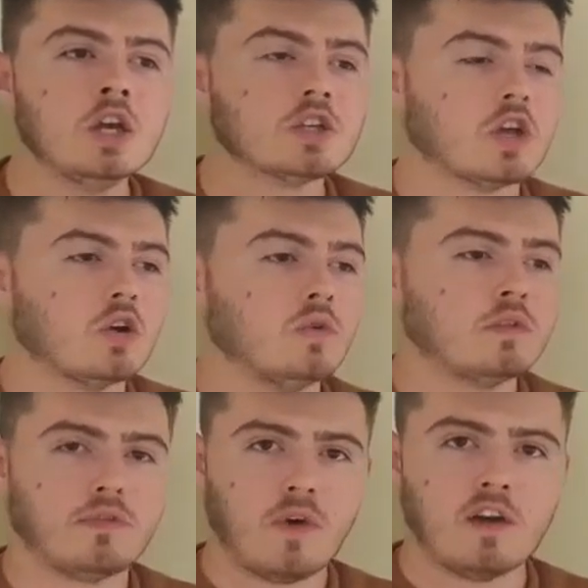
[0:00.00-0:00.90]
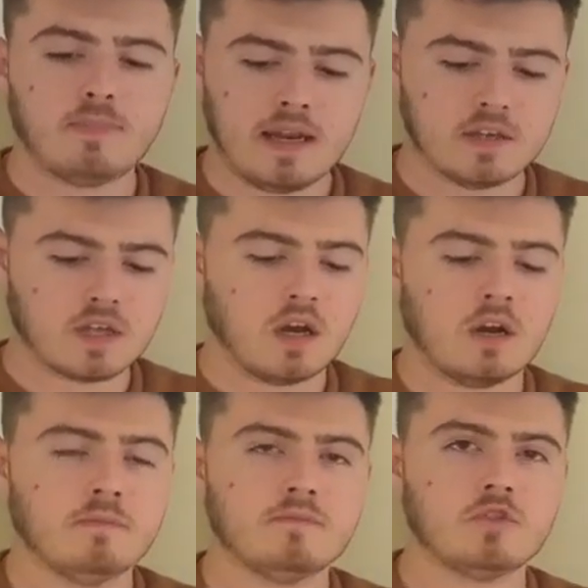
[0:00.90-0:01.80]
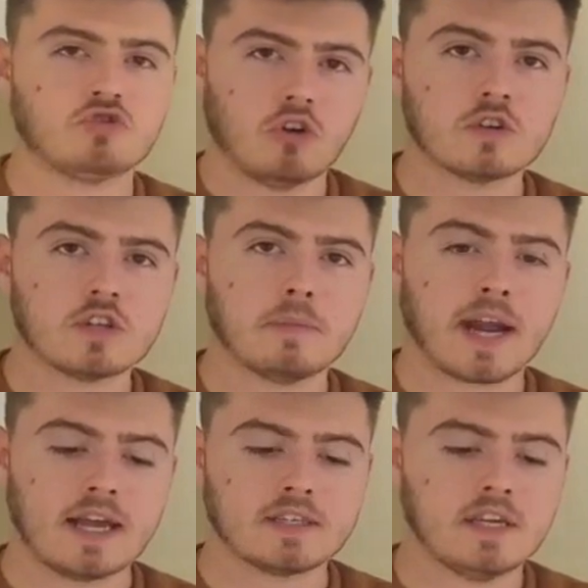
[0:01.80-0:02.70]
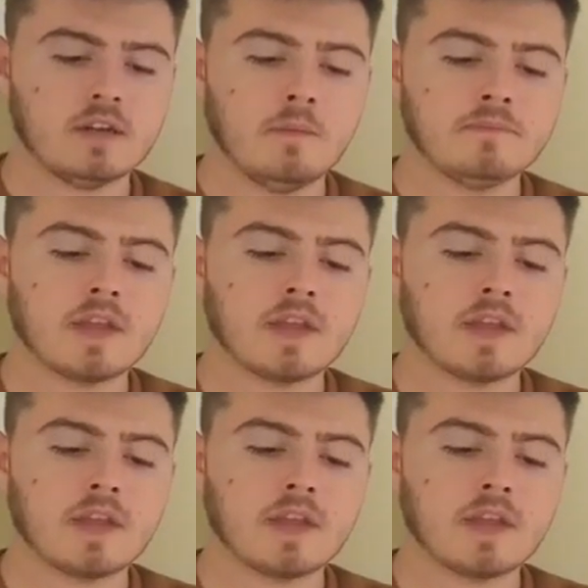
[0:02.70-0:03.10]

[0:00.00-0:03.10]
So the five pillars are strong stomach acid,